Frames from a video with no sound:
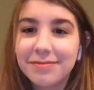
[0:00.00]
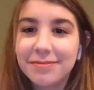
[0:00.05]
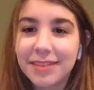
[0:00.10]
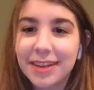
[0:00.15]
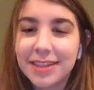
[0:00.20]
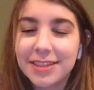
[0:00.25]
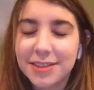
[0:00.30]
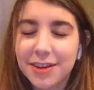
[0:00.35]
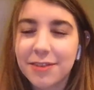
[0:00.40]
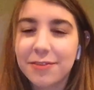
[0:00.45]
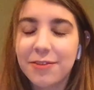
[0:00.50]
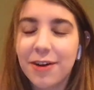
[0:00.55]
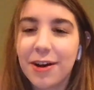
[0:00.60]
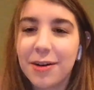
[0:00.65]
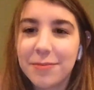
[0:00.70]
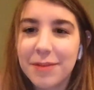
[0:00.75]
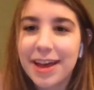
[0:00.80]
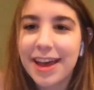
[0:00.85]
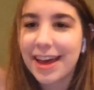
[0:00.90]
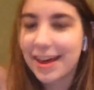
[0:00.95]
It's going to fall
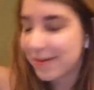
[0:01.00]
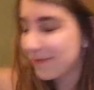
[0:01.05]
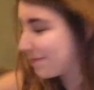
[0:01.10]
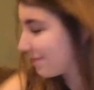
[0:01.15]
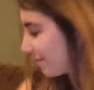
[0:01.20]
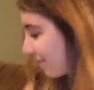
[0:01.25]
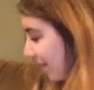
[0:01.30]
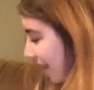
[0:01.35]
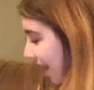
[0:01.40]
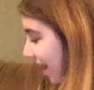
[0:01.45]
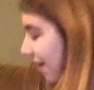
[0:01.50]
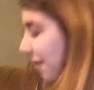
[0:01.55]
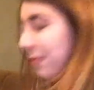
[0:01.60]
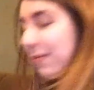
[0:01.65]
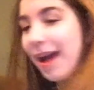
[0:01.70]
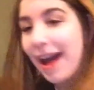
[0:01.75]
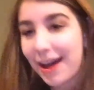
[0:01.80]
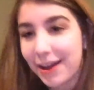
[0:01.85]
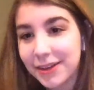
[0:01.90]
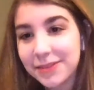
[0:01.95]
on my head.
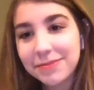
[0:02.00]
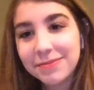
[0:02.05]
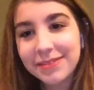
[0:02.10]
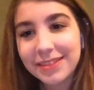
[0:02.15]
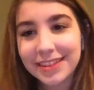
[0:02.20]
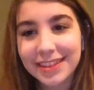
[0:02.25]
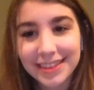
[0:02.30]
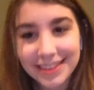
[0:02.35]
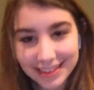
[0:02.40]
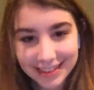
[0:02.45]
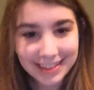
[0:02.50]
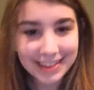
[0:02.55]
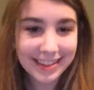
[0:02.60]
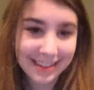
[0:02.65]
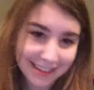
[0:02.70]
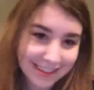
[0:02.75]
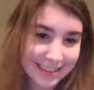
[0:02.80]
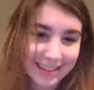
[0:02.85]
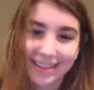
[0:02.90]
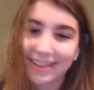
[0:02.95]
Well,
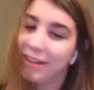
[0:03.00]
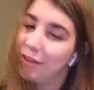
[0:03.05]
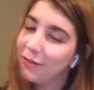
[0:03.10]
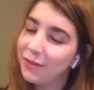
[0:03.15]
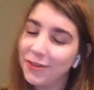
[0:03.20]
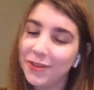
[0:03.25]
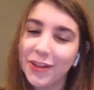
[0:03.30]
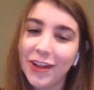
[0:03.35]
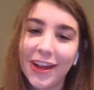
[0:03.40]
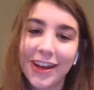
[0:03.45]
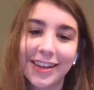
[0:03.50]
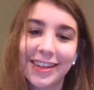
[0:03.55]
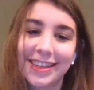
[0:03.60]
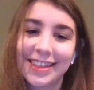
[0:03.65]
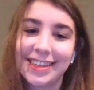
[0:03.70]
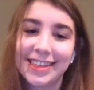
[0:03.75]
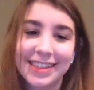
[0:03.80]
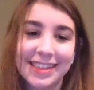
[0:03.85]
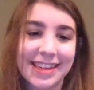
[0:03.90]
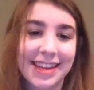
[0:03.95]
look,
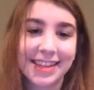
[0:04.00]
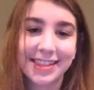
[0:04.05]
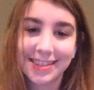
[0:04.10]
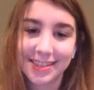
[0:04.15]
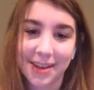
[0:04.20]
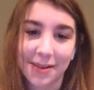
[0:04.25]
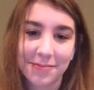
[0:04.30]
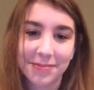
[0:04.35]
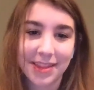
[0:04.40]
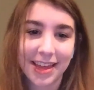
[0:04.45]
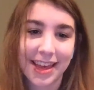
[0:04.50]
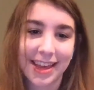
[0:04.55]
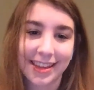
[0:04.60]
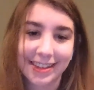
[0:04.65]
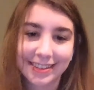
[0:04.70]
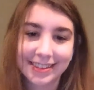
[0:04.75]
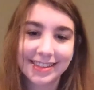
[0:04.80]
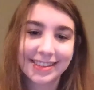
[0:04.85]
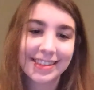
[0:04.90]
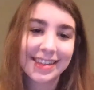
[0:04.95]
it's something.